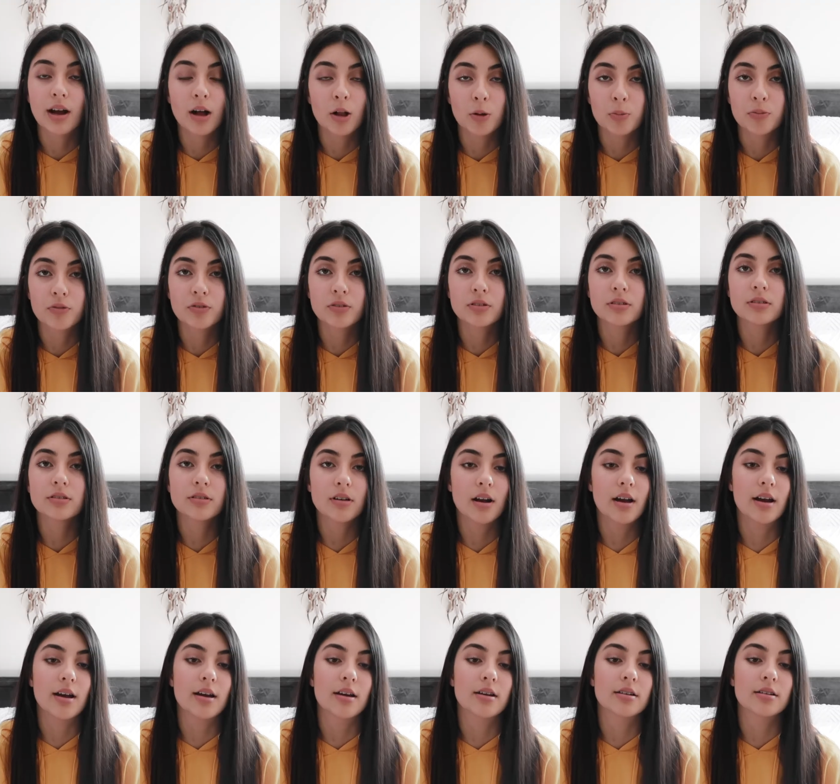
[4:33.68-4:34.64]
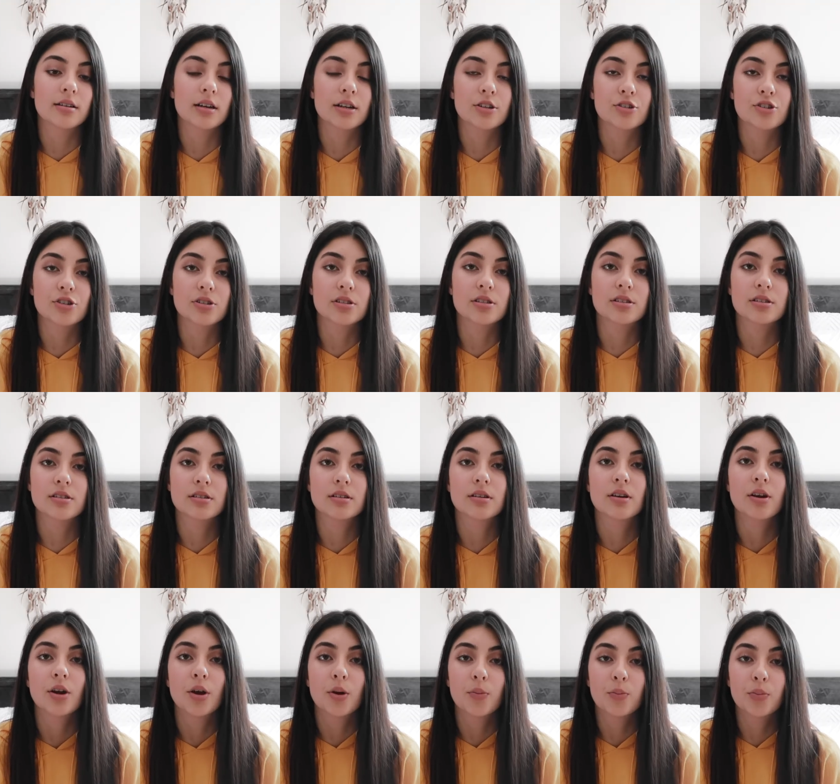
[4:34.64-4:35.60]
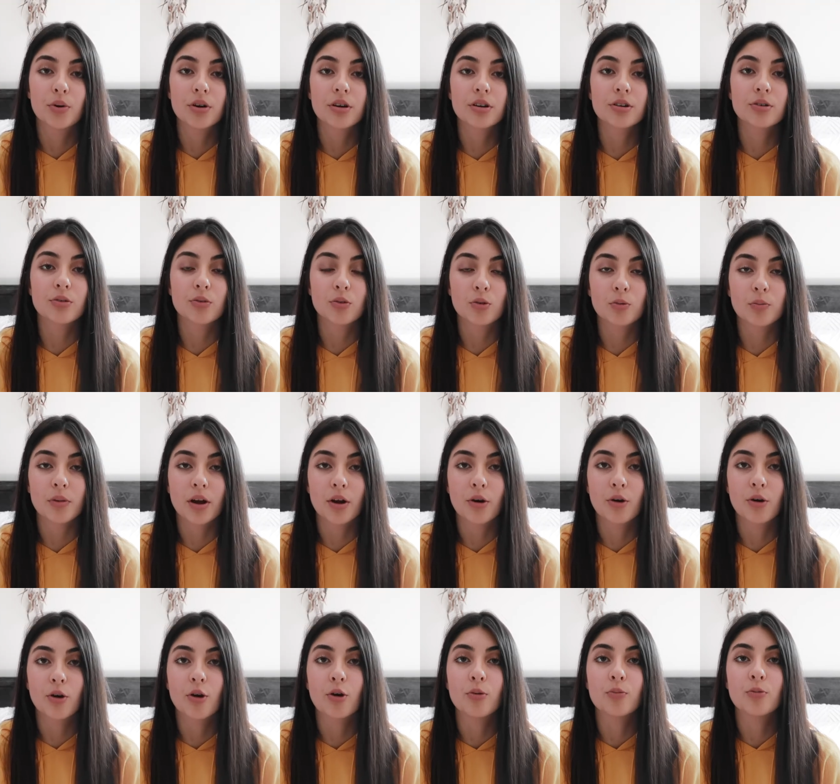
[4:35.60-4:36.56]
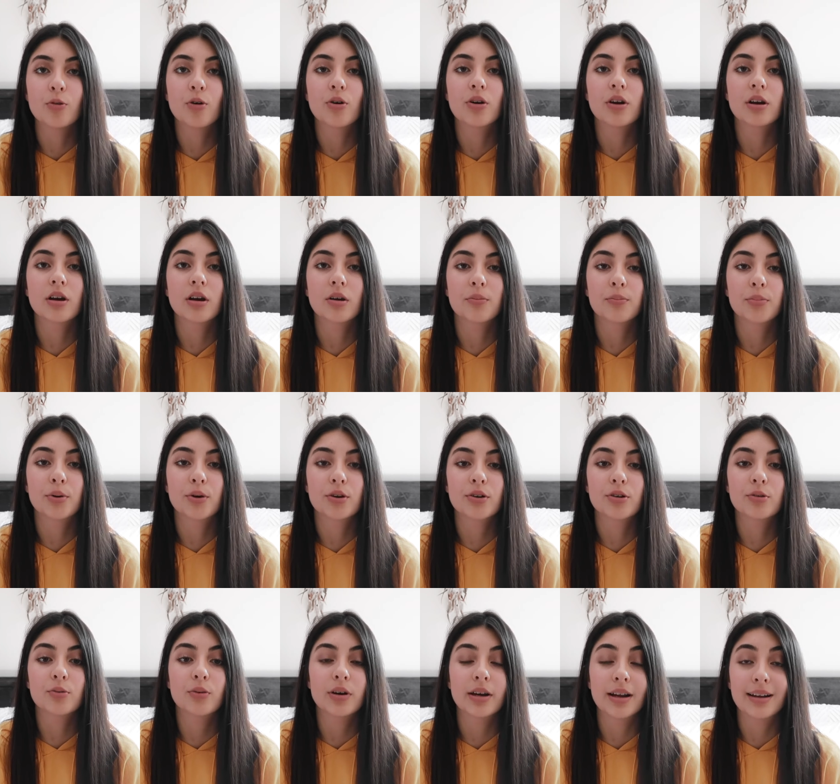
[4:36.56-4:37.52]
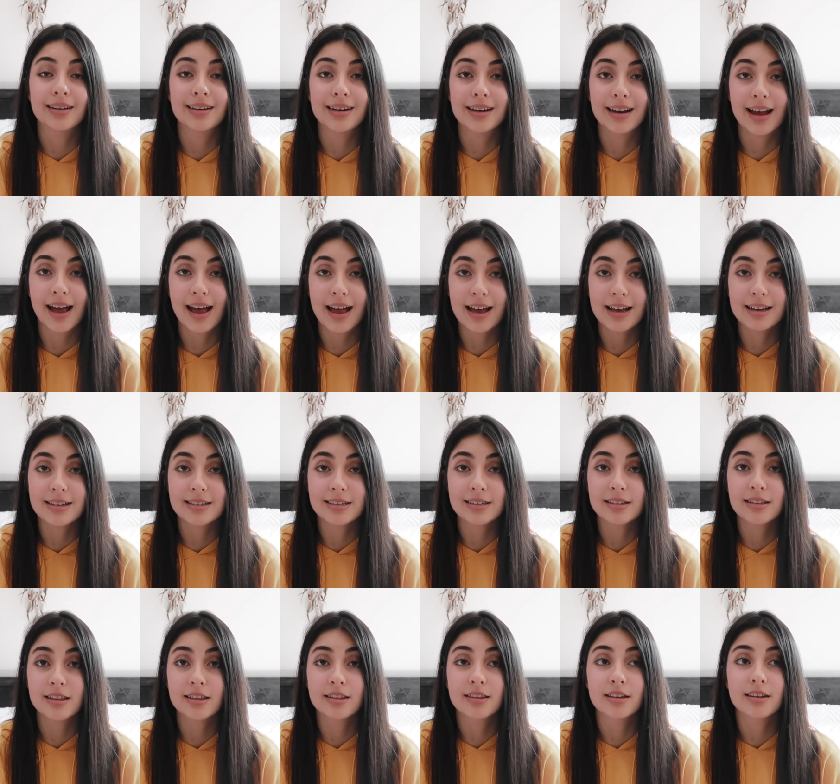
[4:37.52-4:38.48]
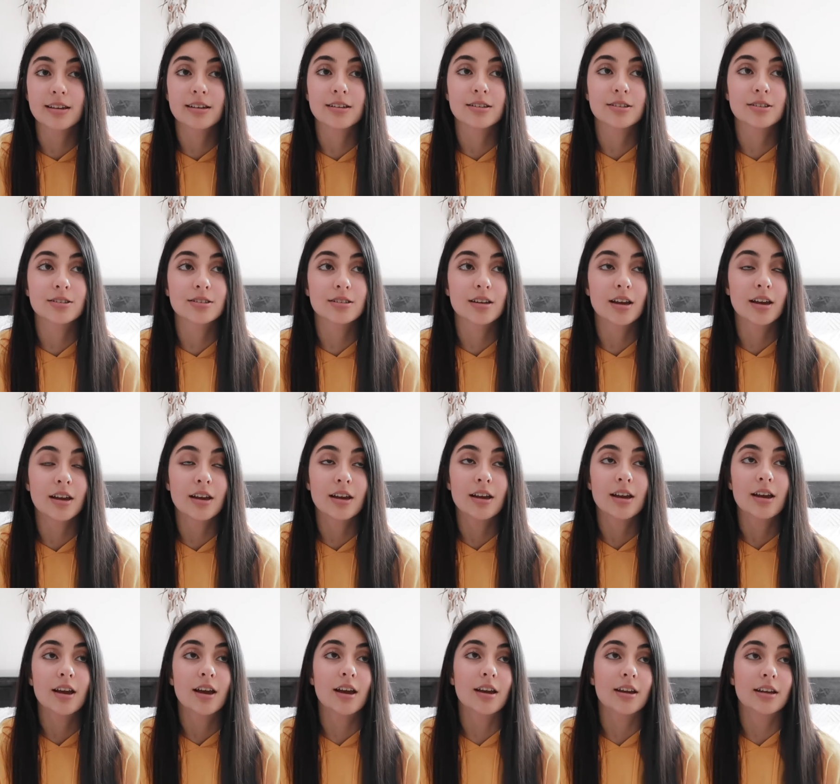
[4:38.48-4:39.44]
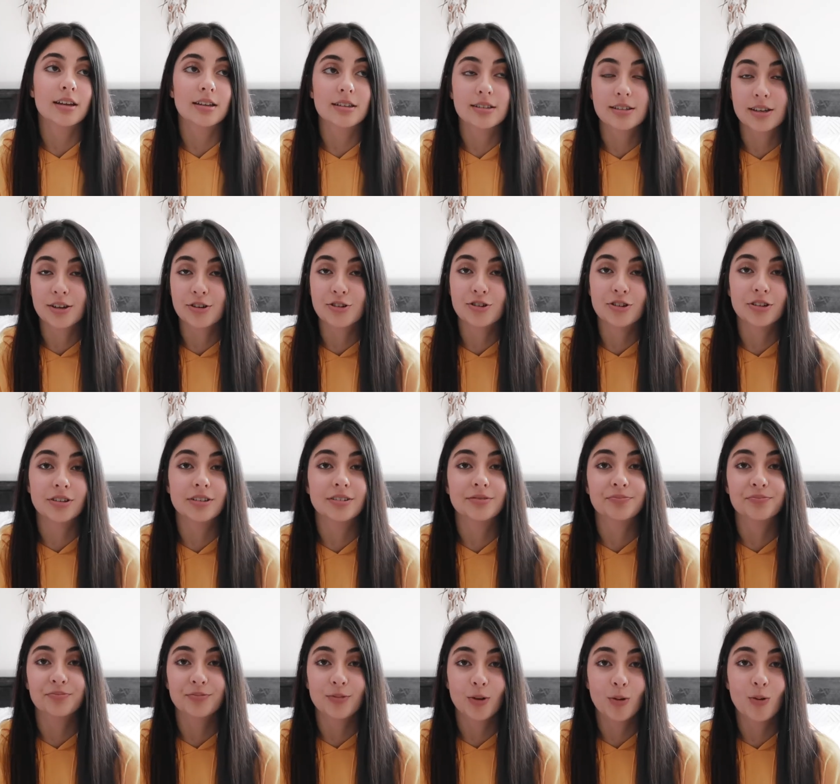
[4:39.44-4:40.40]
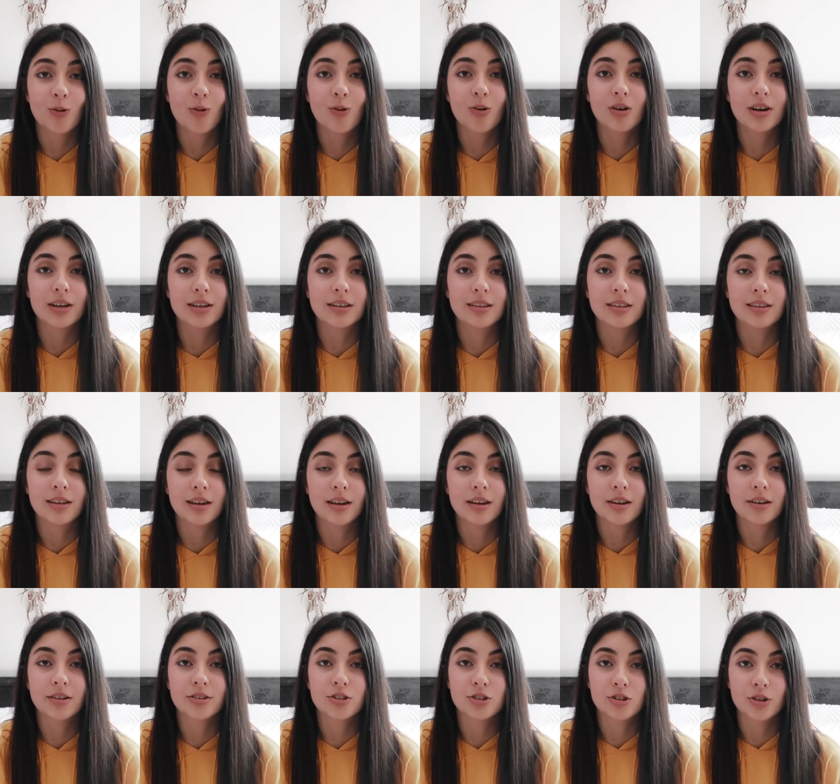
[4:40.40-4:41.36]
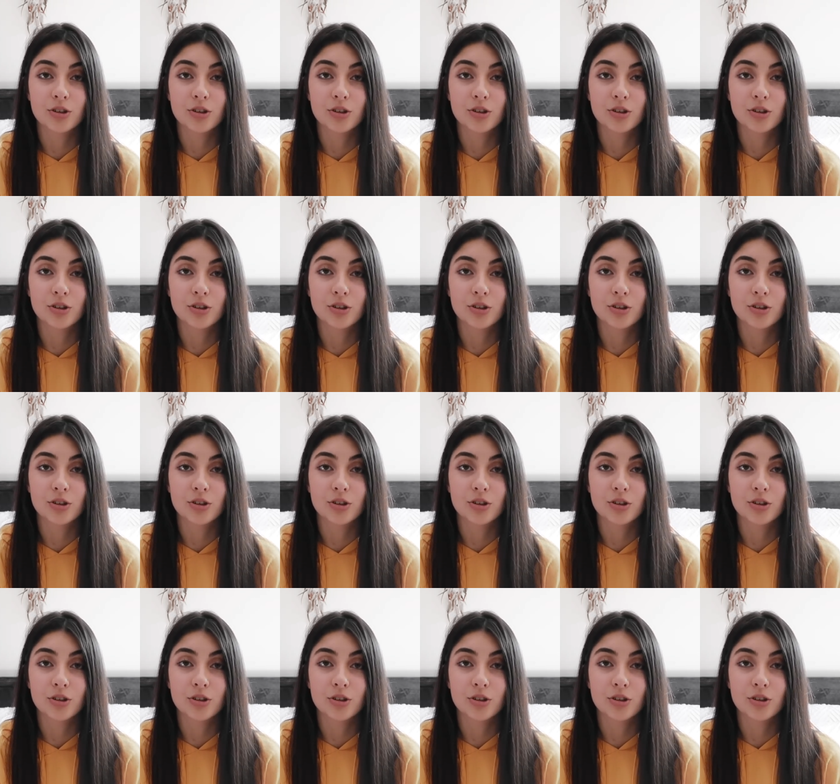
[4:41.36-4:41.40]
helpful and i just put in all my homework put in when i need to hand in things etc all in there